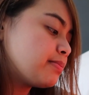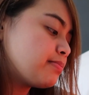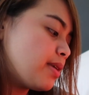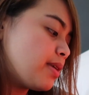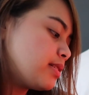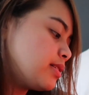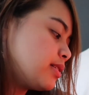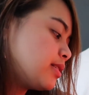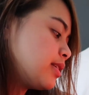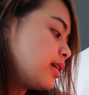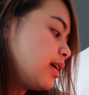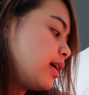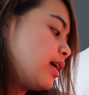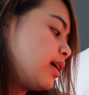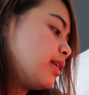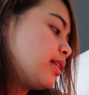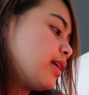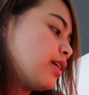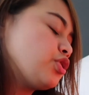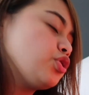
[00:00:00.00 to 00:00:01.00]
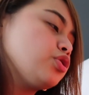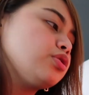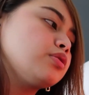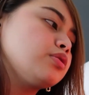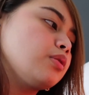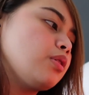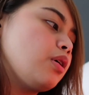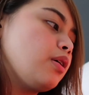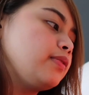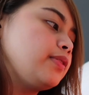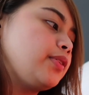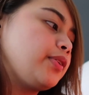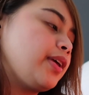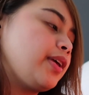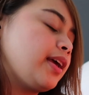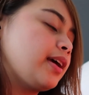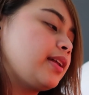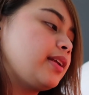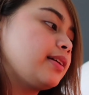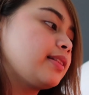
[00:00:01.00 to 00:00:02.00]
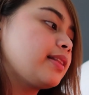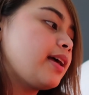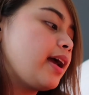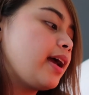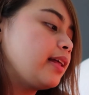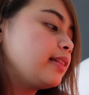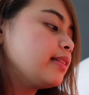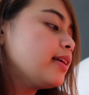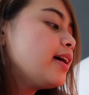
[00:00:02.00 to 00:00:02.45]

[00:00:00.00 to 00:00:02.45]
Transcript: meditate. I just love looking at it. And